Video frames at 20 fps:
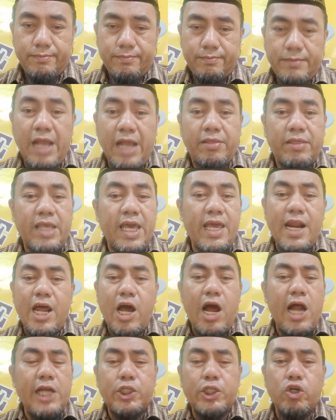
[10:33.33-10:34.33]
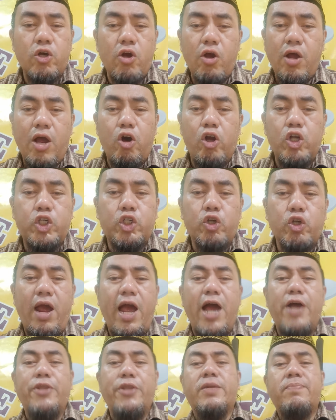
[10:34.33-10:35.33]
that there are also
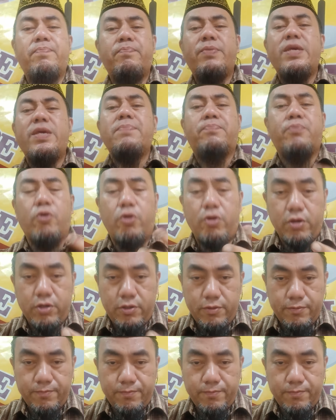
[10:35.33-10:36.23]
other people